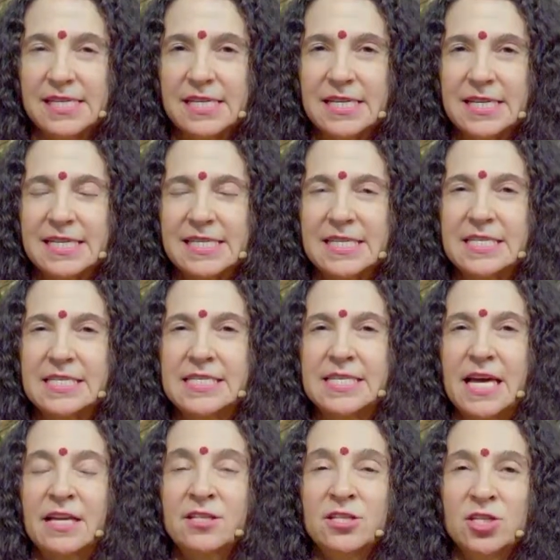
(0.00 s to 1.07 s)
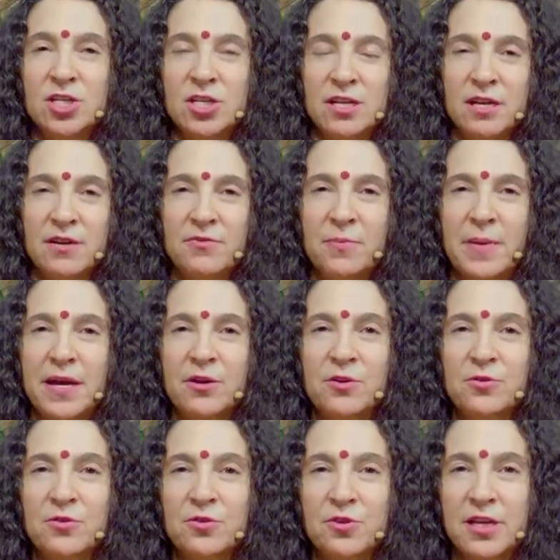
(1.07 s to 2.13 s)
a dungeon of my
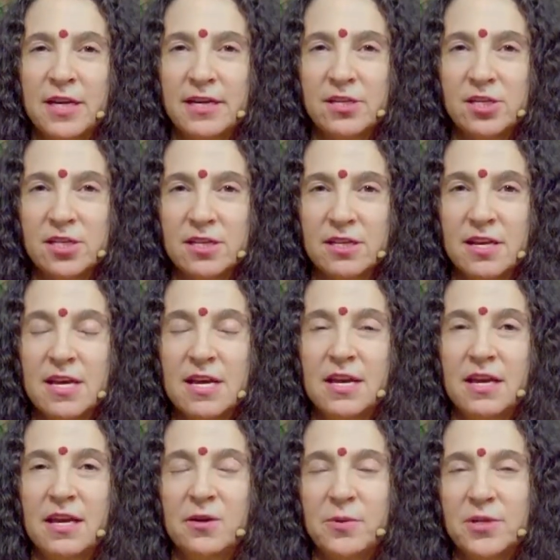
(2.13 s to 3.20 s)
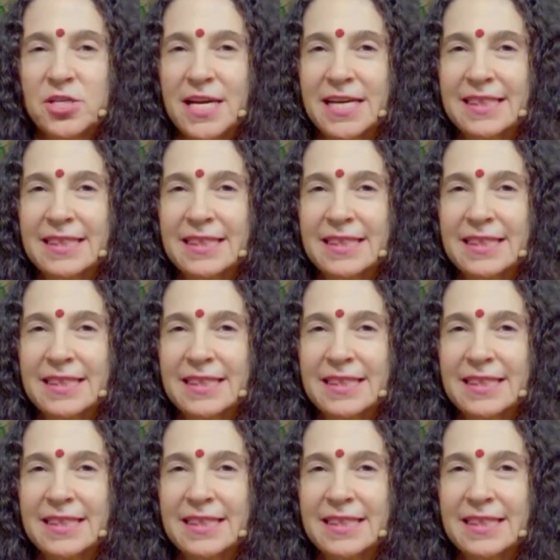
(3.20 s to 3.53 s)
own creation in which I